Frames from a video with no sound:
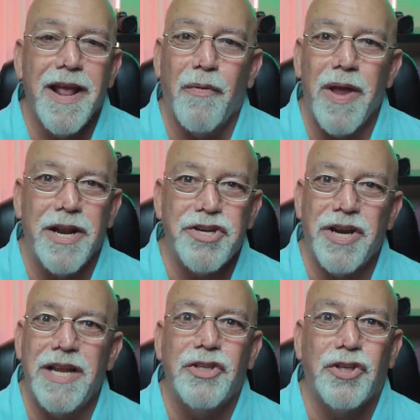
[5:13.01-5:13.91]
and I ran a
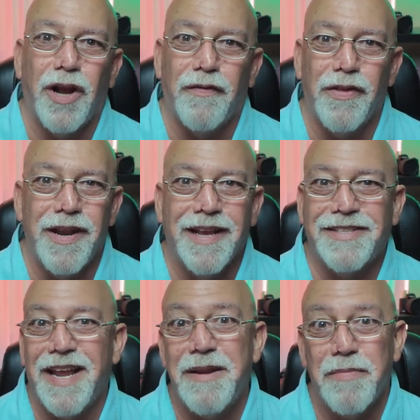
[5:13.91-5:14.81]
chainsaw for the
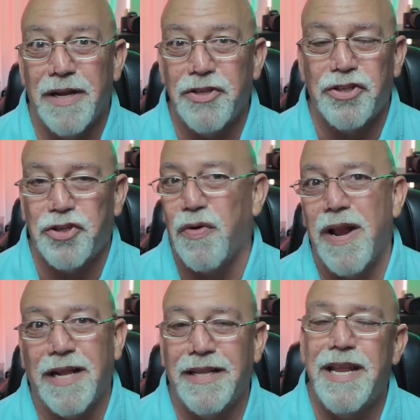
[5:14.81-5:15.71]
next 8 months just
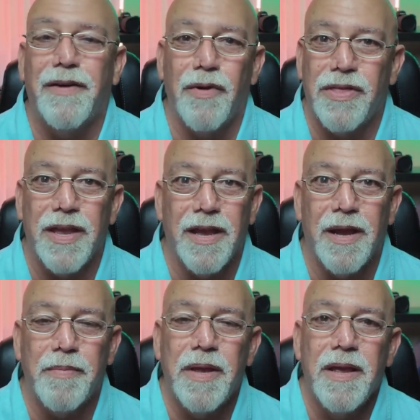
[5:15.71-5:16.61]
trying to clean everything
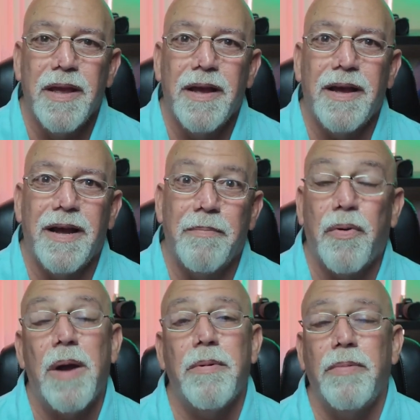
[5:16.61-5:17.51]
up.
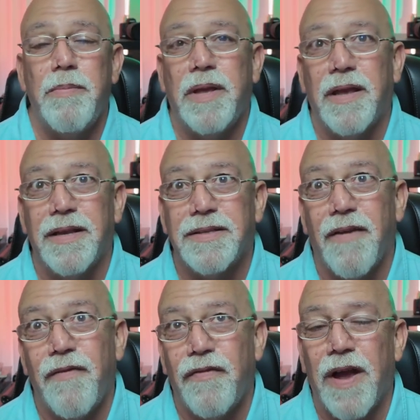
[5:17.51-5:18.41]
Probably because
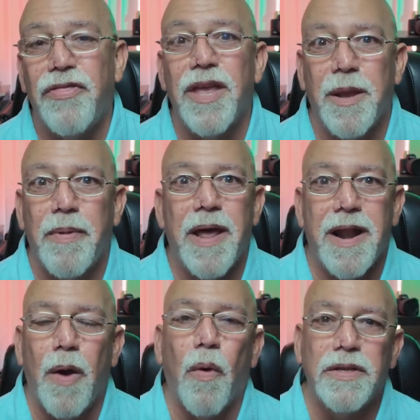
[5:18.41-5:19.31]
if I think about
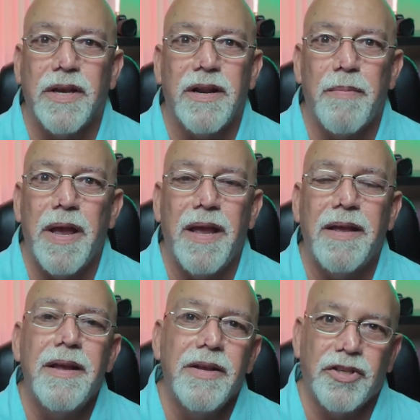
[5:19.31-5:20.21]
it, I wasn't going to
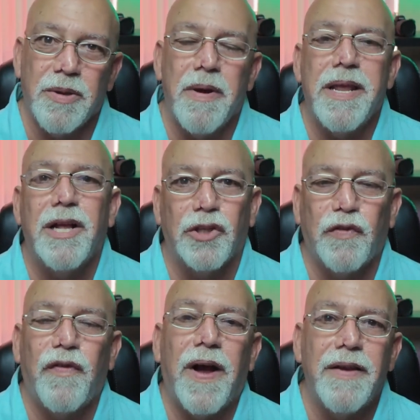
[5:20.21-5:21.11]
pay somebody
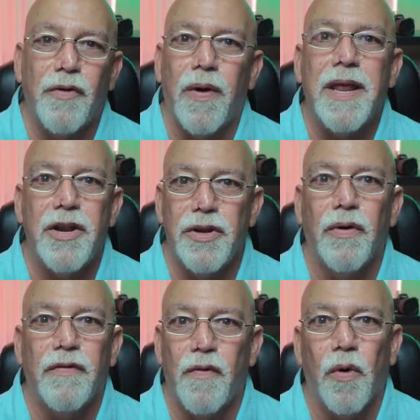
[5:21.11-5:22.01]
else $5,000 to do
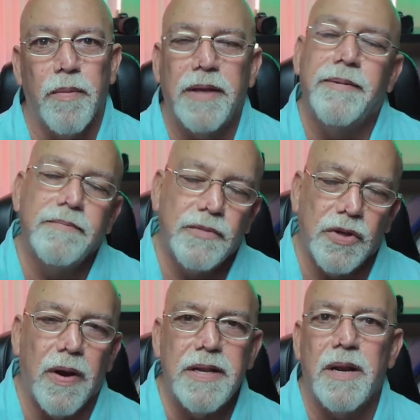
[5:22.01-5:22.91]
it for me.
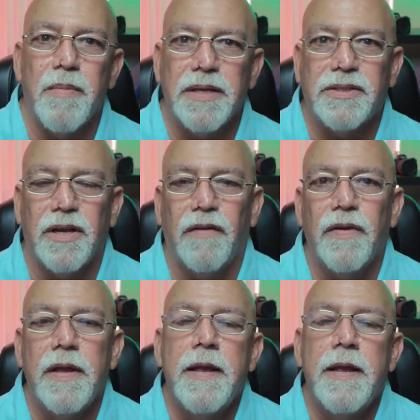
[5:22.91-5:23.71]
So I did it myself.